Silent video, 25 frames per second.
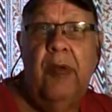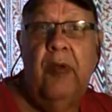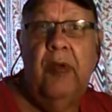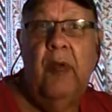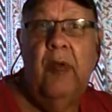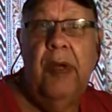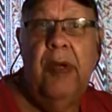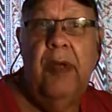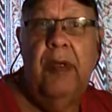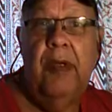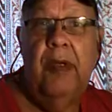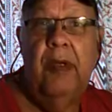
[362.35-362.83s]
part
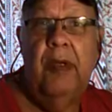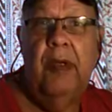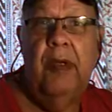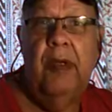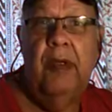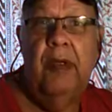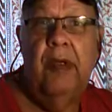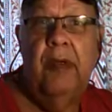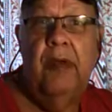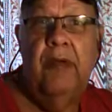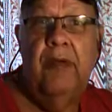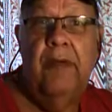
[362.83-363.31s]
1
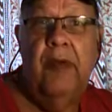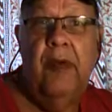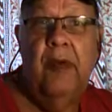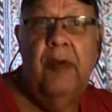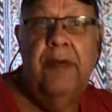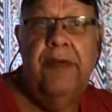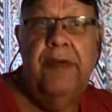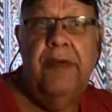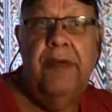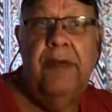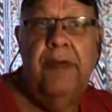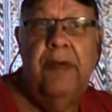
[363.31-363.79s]

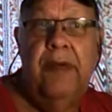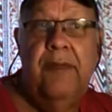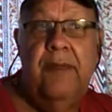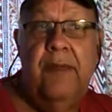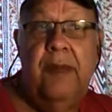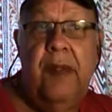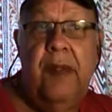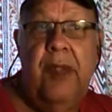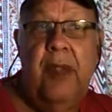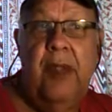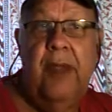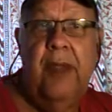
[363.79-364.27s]
first.
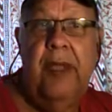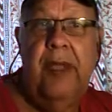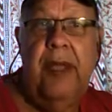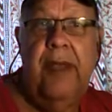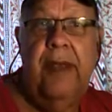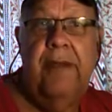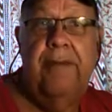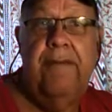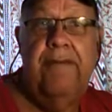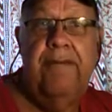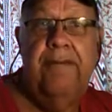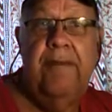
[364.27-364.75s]

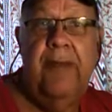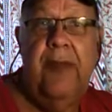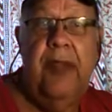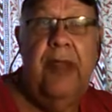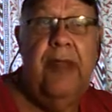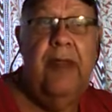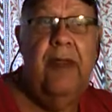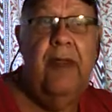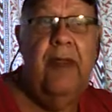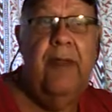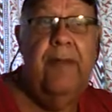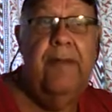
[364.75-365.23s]
Okay,
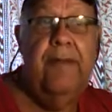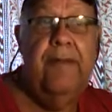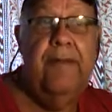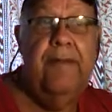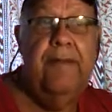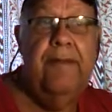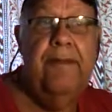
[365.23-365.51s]
thank you.